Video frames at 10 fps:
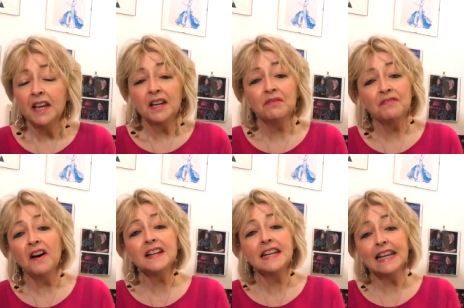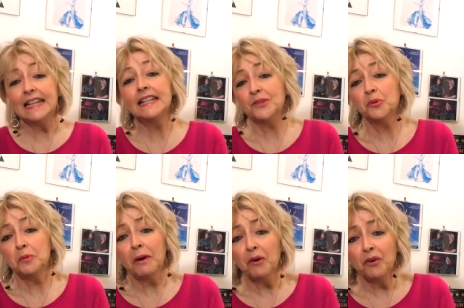confiding in his
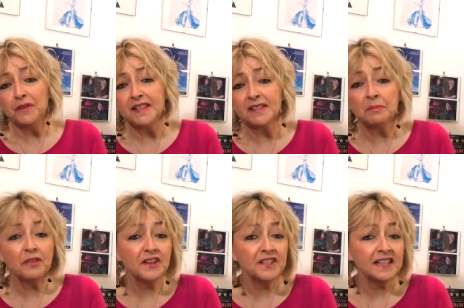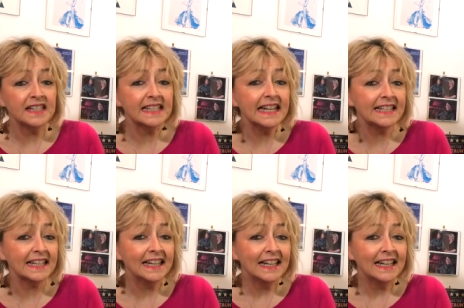autobiography some thirty years later